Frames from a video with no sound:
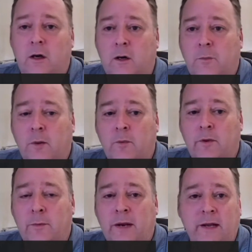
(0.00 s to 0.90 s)
We have a lot
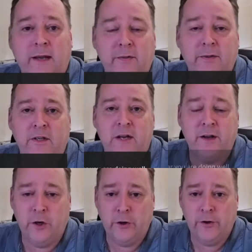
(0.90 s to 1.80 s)
of problem at the minute getting
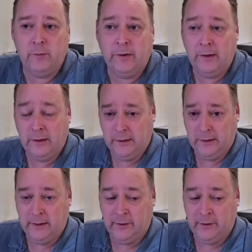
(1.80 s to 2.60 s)
things out of Europe,